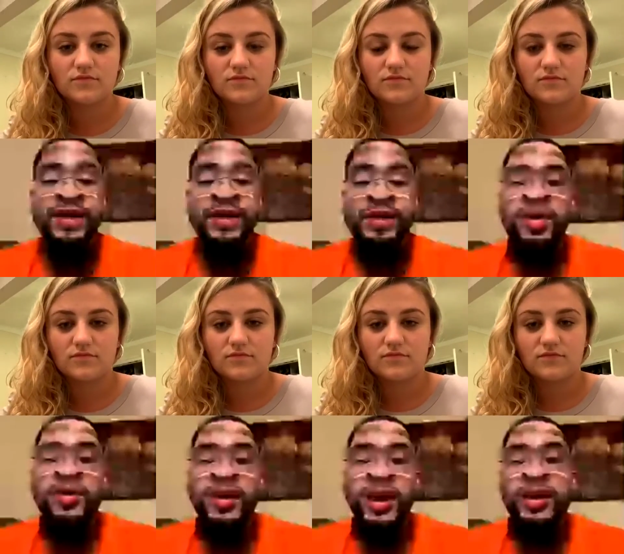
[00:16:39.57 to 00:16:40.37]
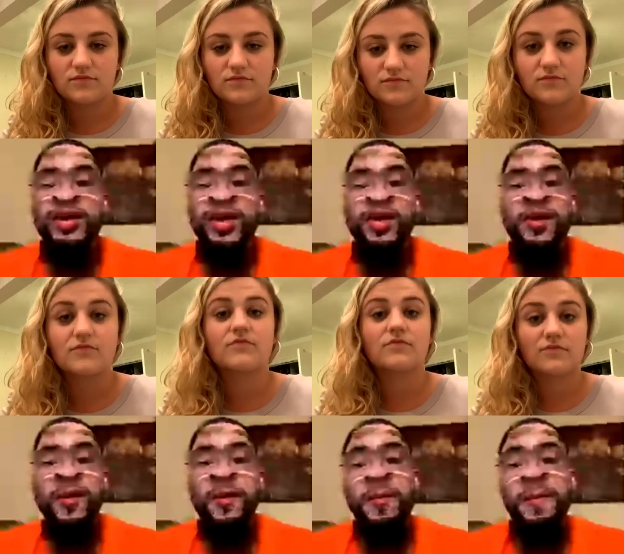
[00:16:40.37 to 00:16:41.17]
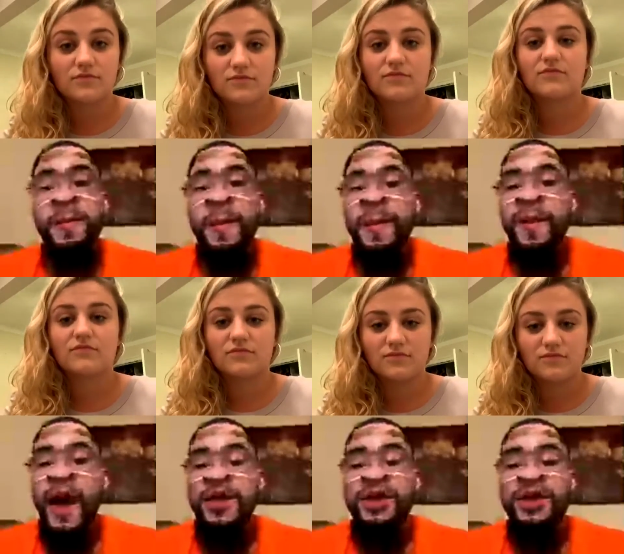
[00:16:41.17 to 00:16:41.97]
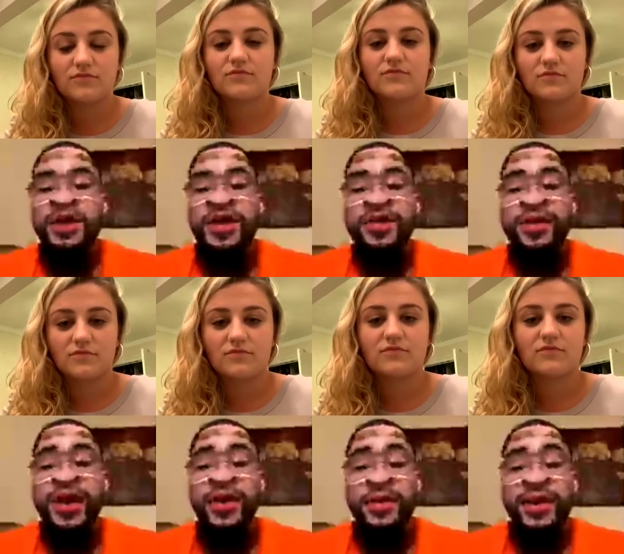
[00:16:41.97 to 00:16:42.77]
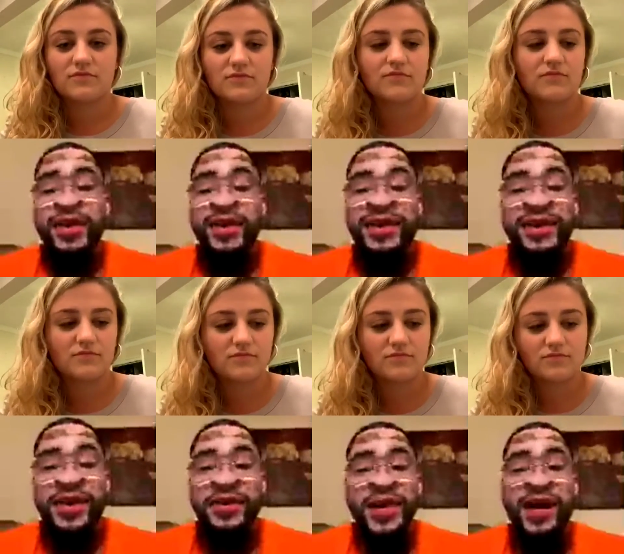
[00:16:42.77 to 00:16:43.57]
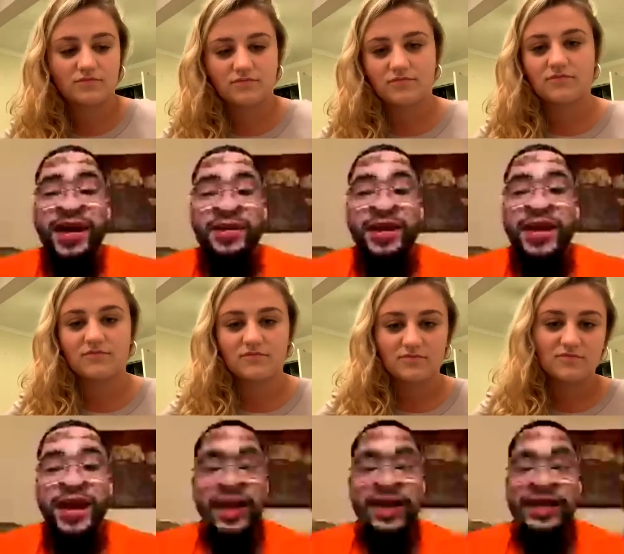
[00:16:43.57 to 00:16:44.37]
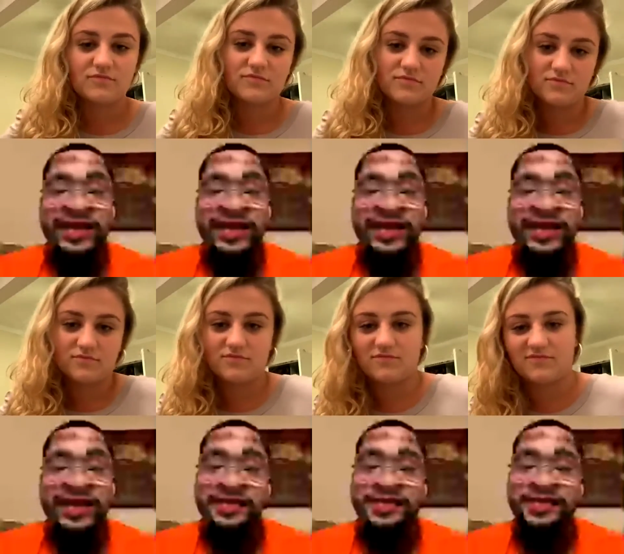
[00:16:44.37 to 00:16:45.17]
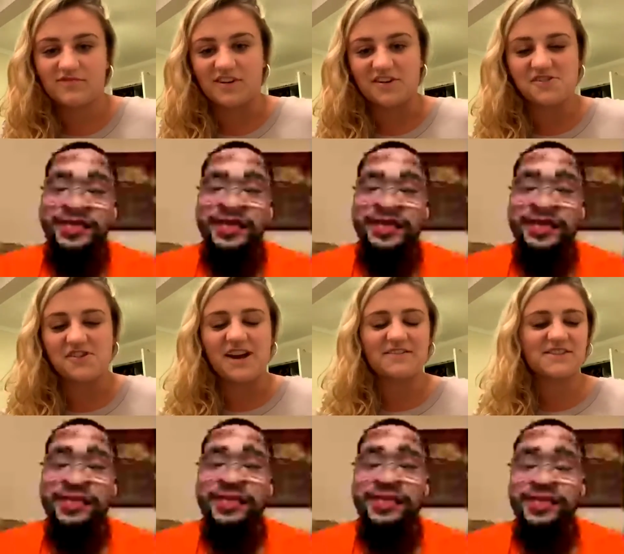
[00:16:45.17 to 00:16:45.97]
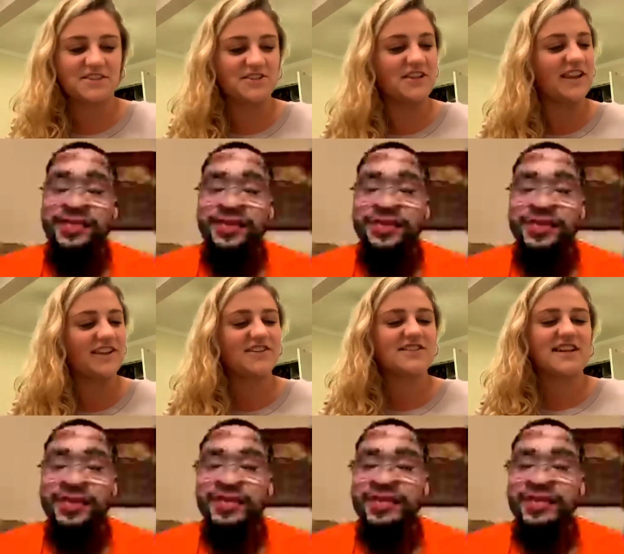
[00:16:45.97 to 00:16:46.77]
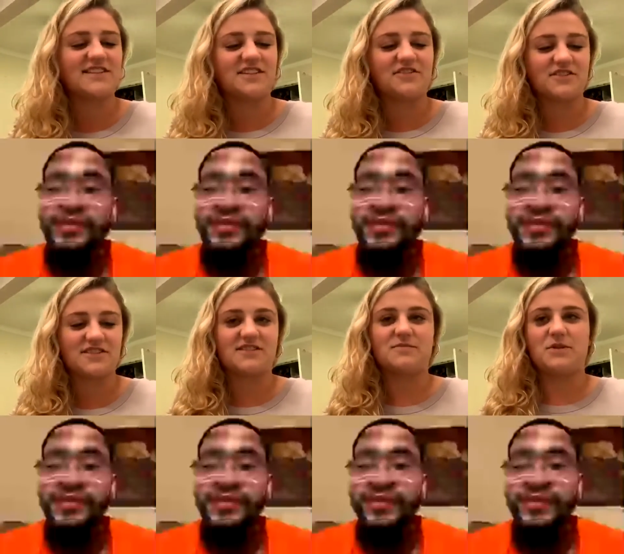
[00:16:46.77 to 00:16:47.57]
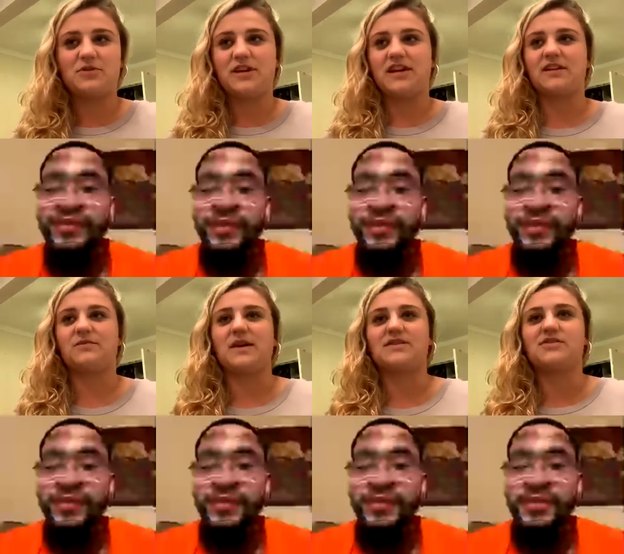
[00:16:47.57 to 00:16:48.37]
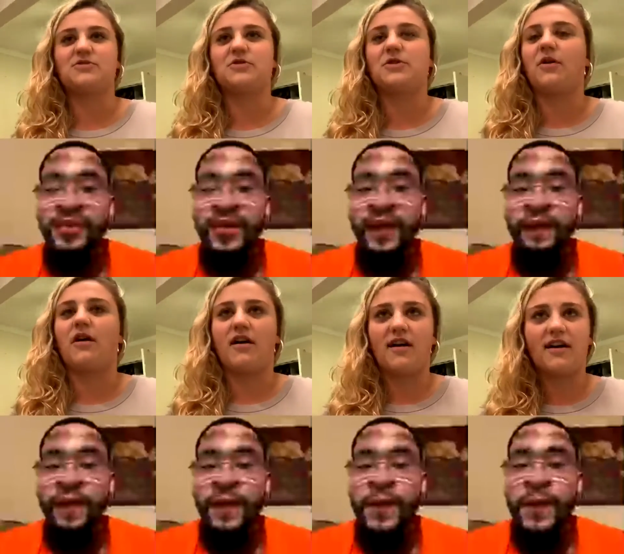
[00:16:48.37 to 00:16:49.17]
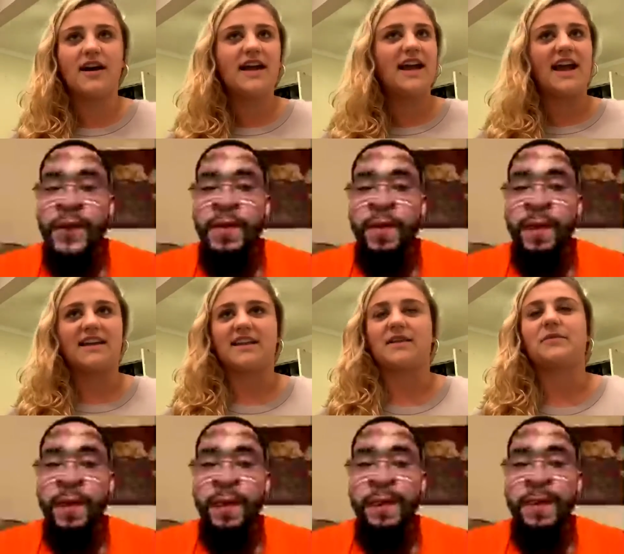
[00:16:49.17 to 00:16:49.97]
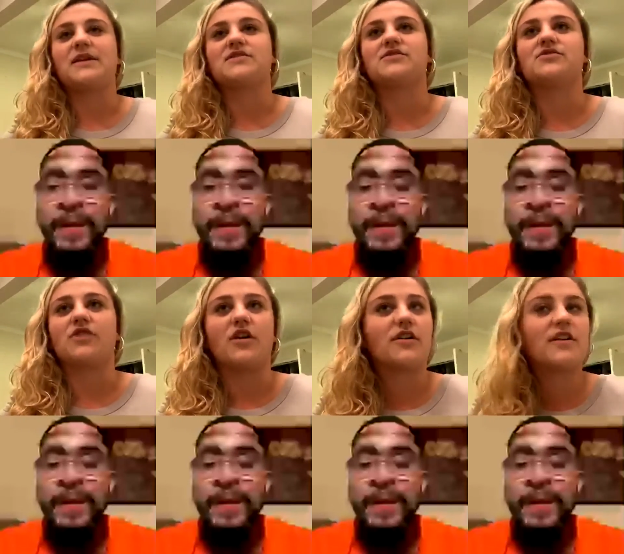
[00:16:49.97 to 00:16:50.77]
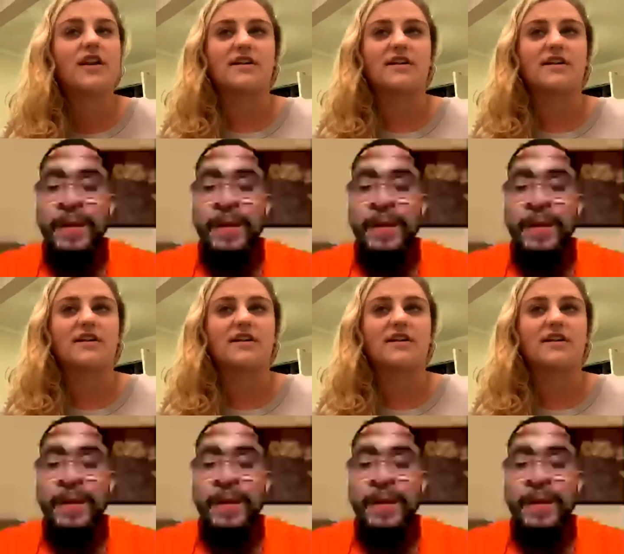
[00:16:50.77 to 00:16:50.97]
Speaker 1: You know what I'm saying? So I just took it and ran with it, and you know here I am today.
Speaker 2: Oh, absolutely. Like you said, difference is beauty and it makes you who you are and like makes you stronger as a